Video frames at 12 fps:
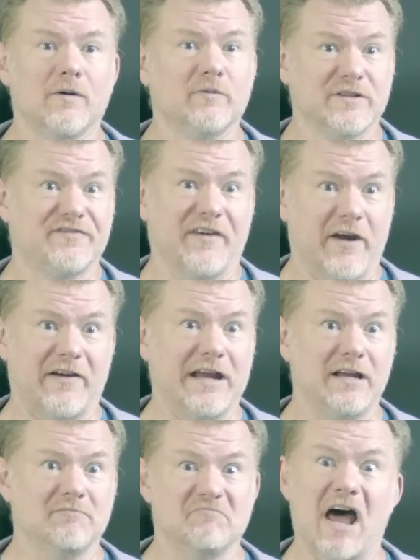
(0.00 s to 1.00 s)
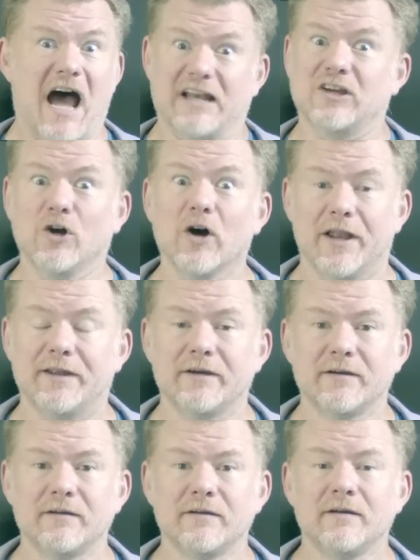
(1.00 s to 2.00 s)
was very not good.
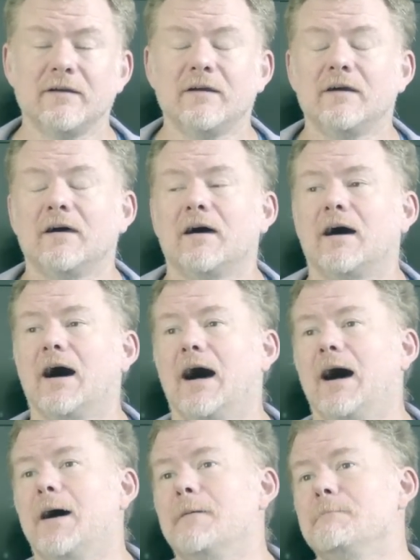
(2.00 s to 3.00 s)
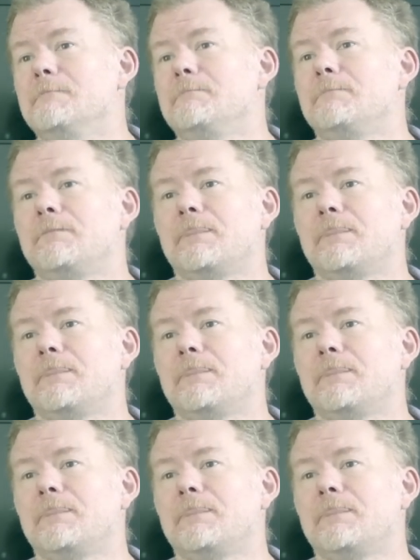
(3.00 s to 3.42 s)
And